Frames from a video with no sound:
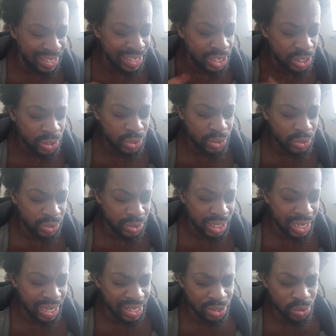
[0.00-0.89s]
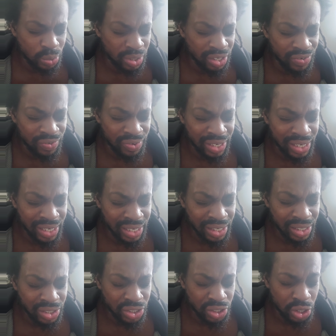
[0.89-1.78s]
healed as we
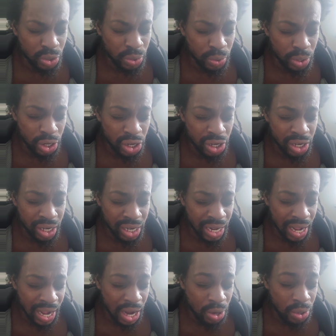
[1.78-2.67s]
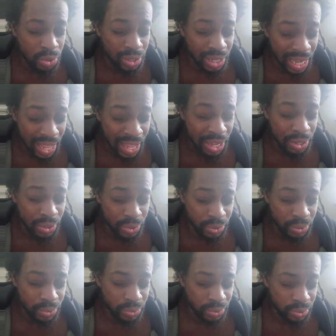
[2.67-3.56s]
read your word out loud
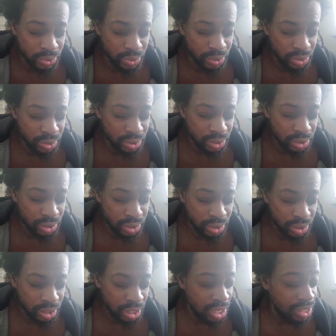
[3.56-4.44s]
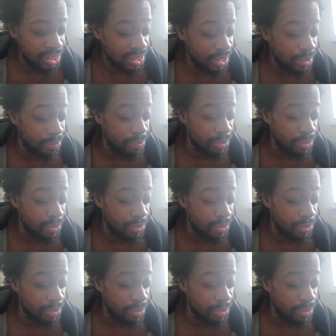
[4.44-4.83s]
the